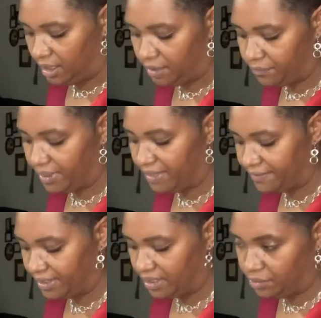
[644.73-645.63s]
of whatever
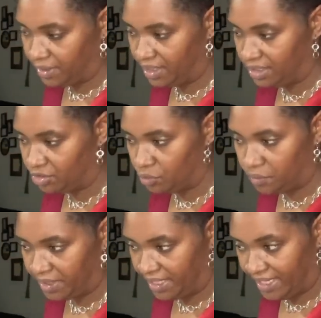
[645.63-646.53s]
ingredients you
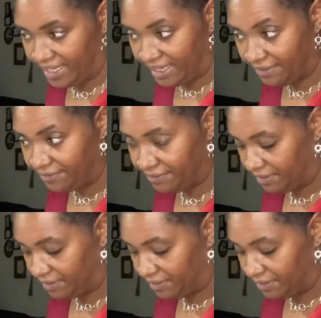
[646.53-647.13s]
want to have.